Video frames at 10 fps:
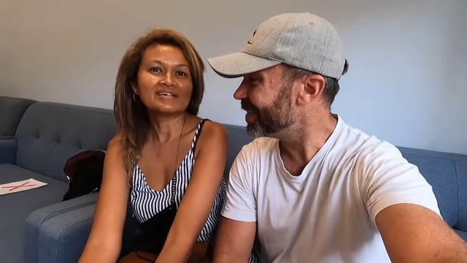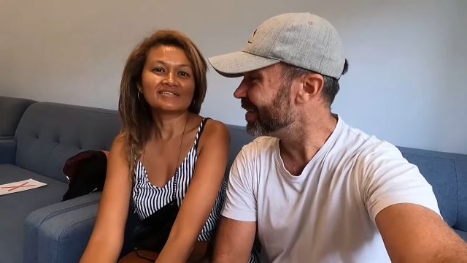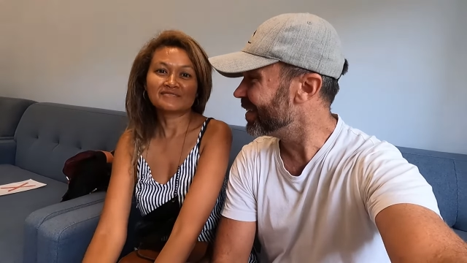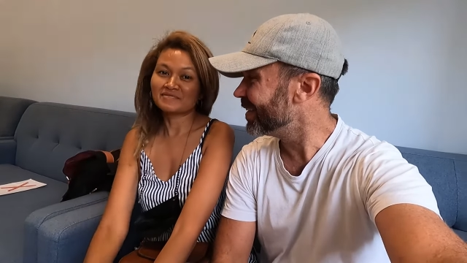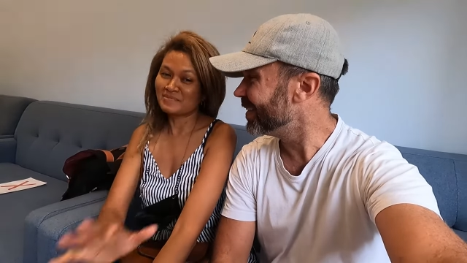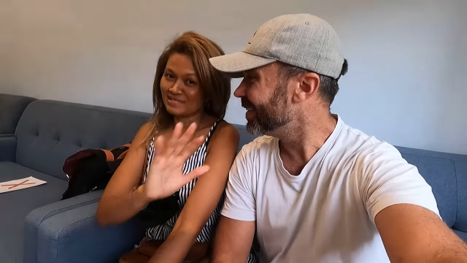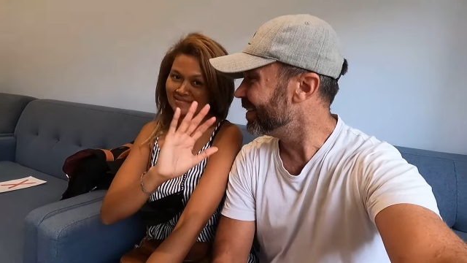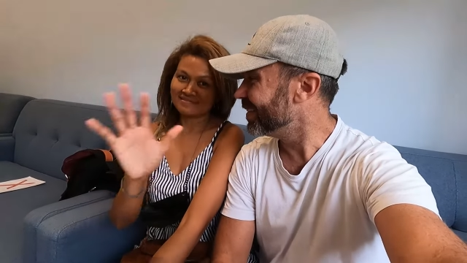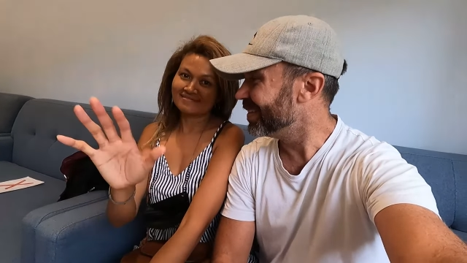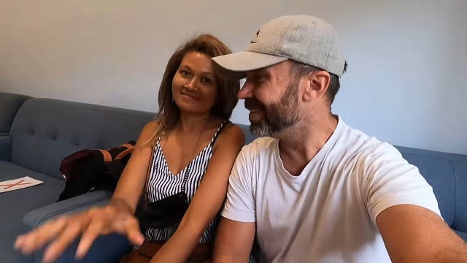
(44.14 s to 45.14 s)
Speaker 1: Me, I never
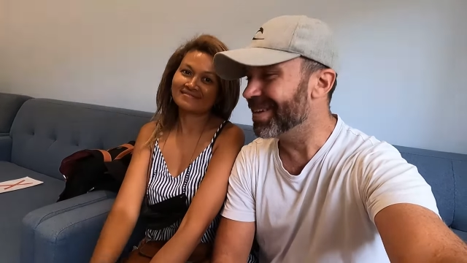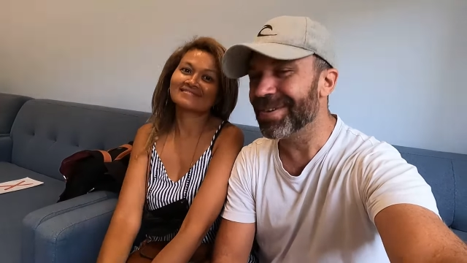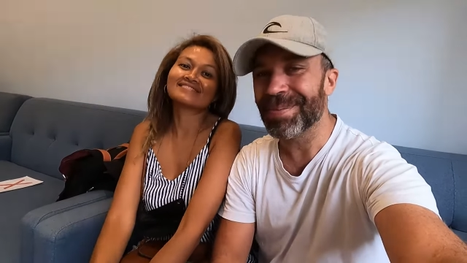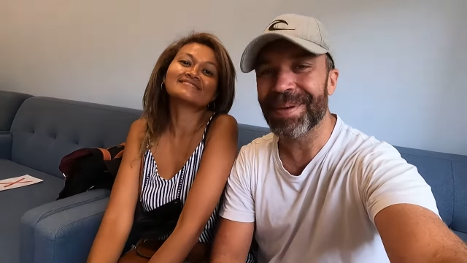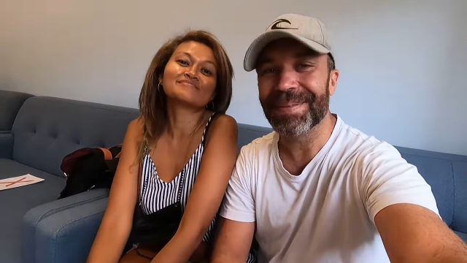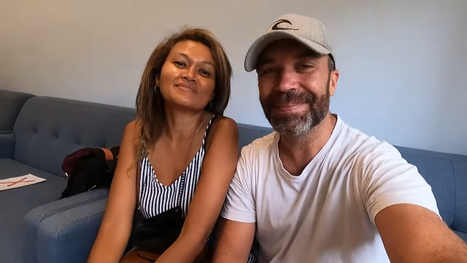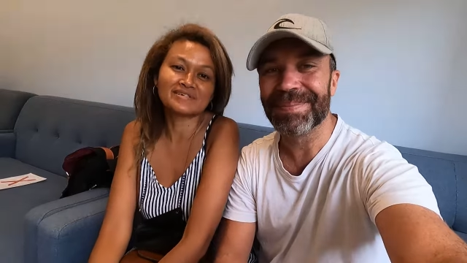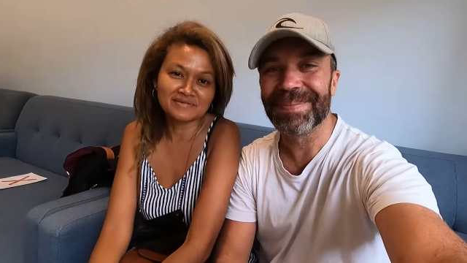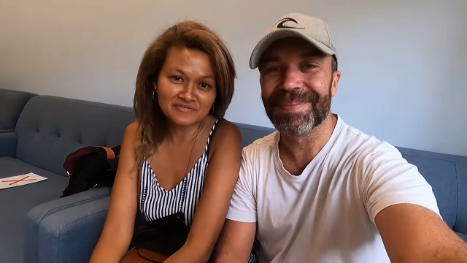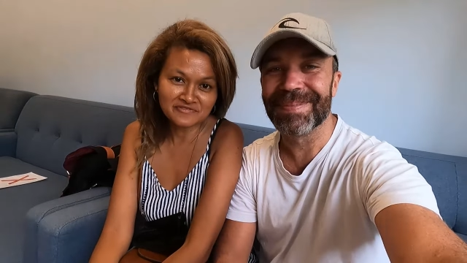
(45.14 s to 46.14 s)
been.
Speaker 2: Never been.
Speaker 1: This is
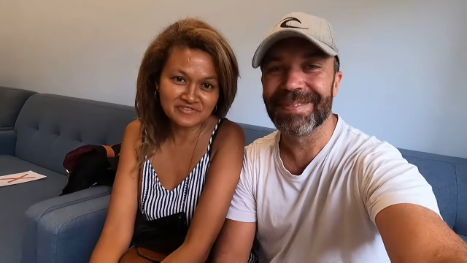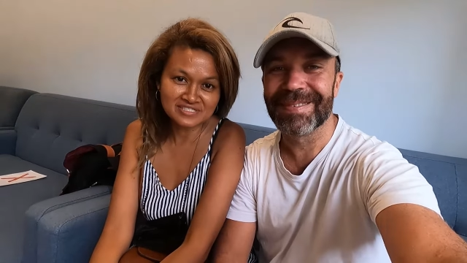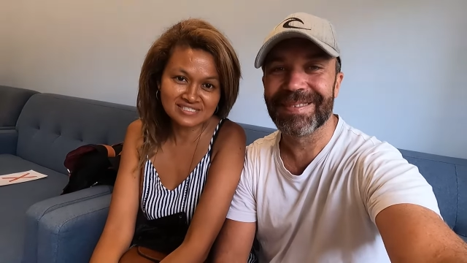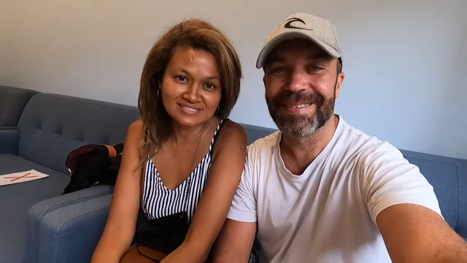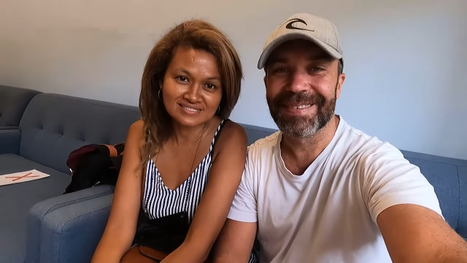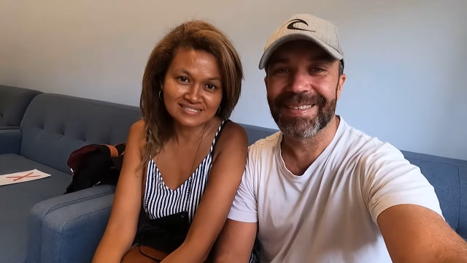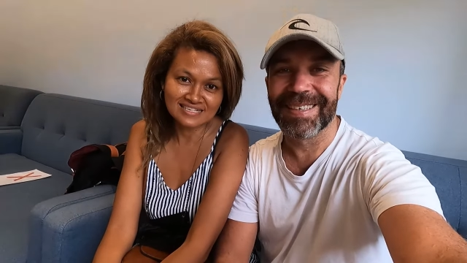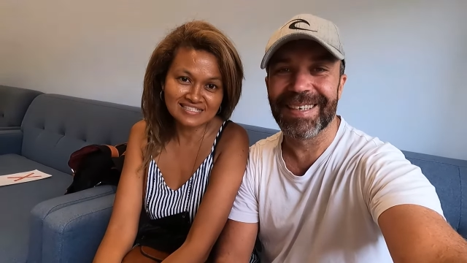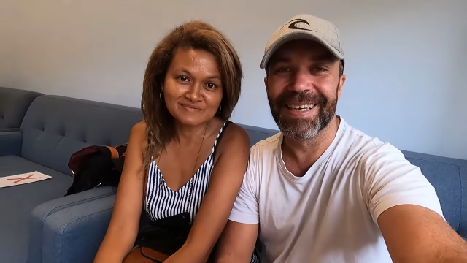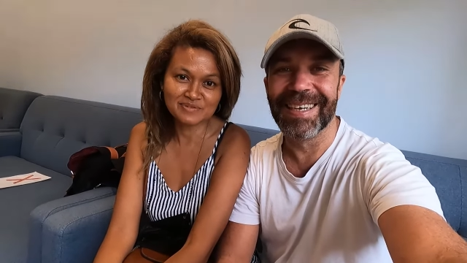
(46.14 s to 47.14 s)
my first
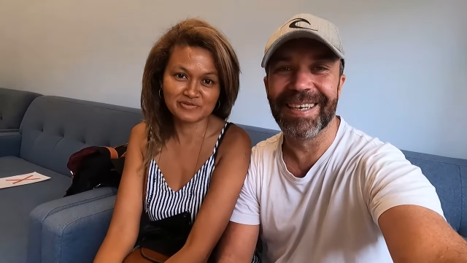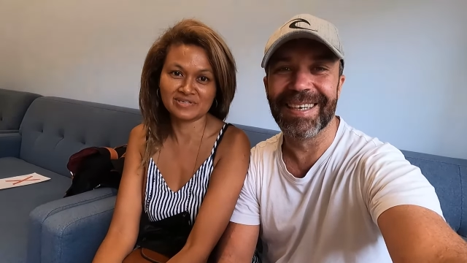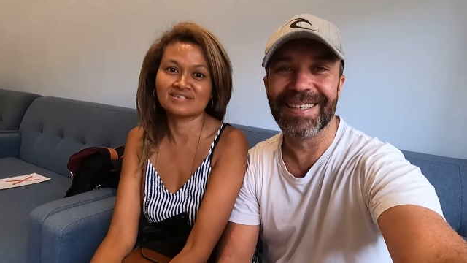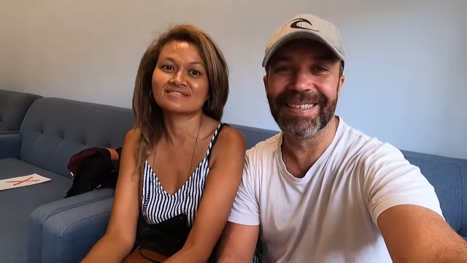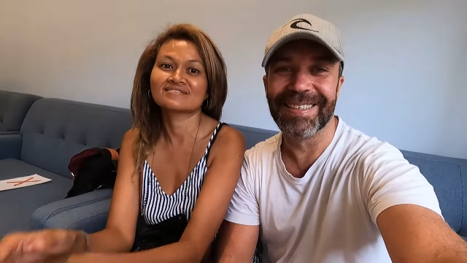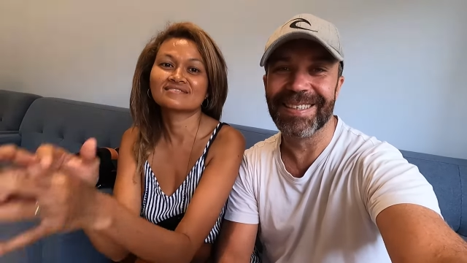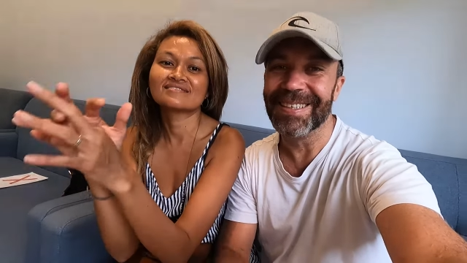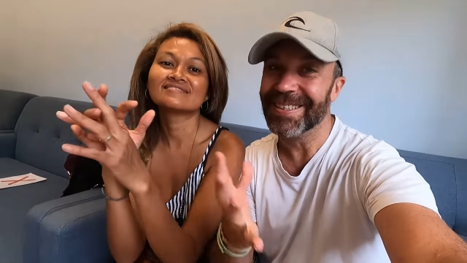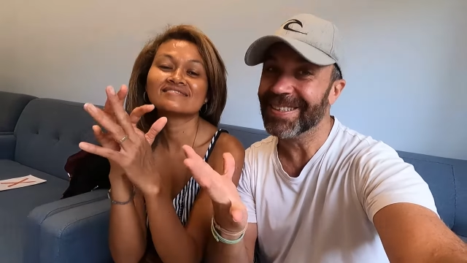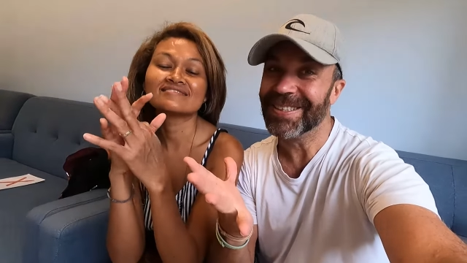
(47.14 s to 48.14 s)
experience.
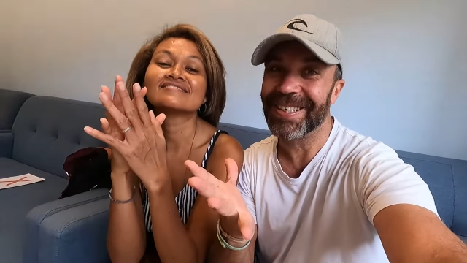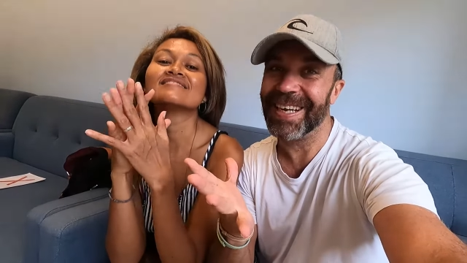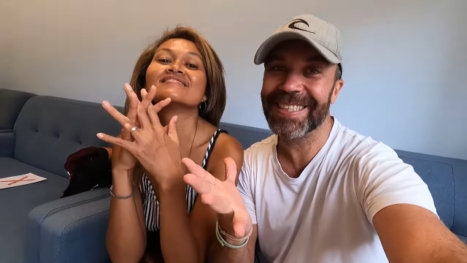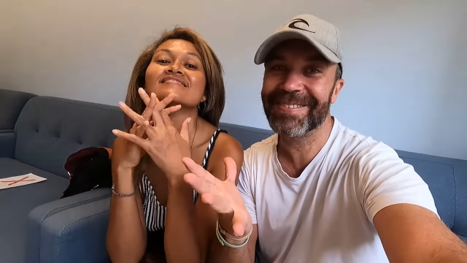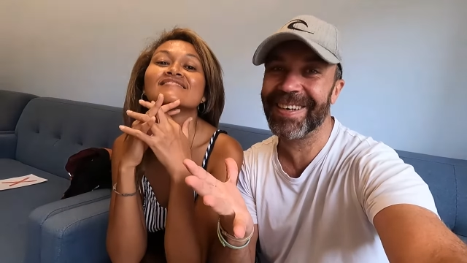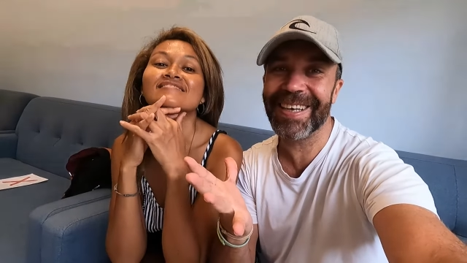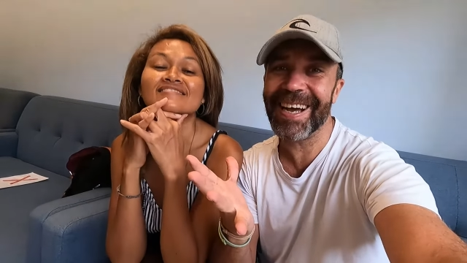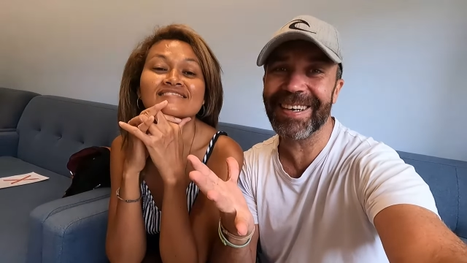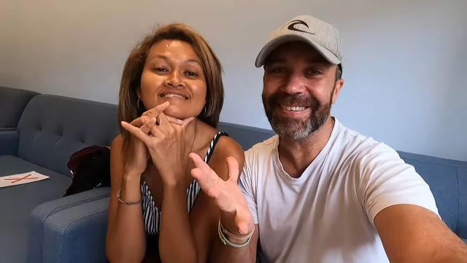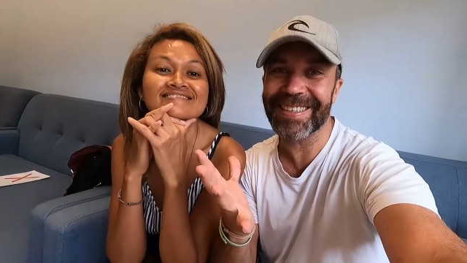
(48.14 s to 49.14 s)
Speaker 2: So let's find
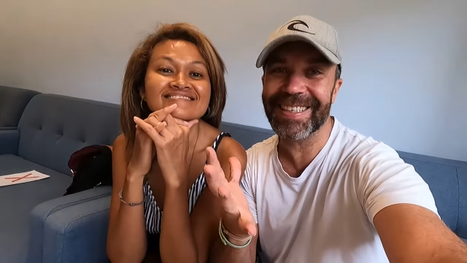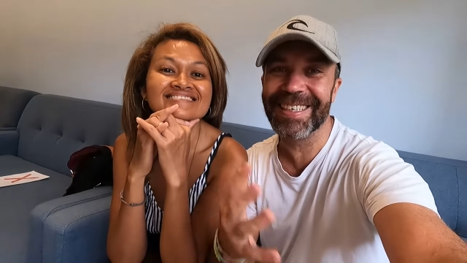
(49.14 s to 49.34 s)
out.